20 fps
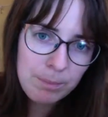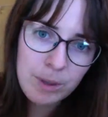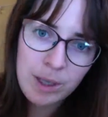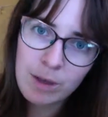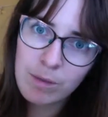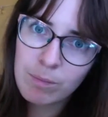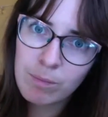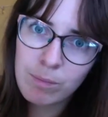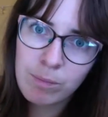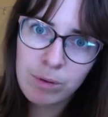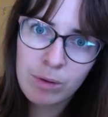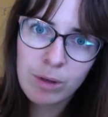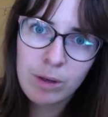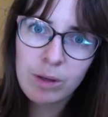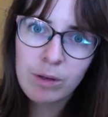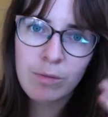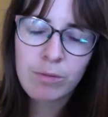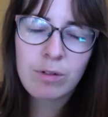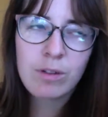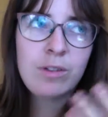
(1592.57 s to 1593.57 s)
big
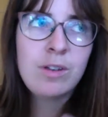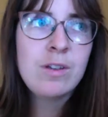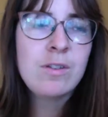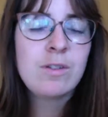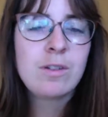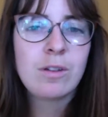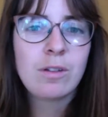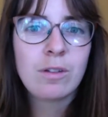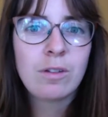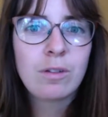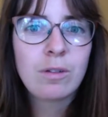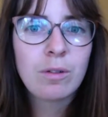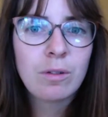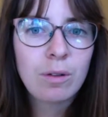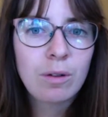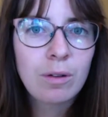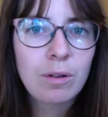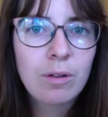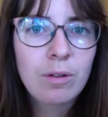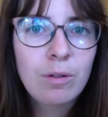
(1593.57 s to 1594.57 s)
block of resistance
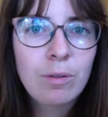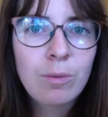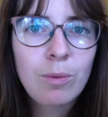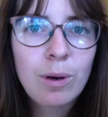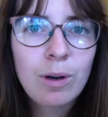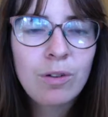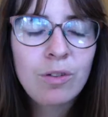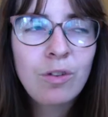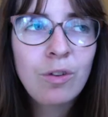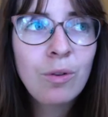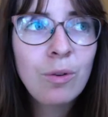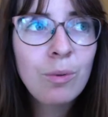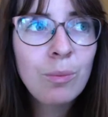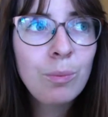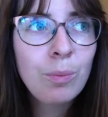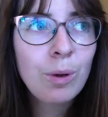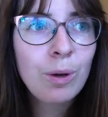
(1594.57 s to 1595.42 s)
towards you,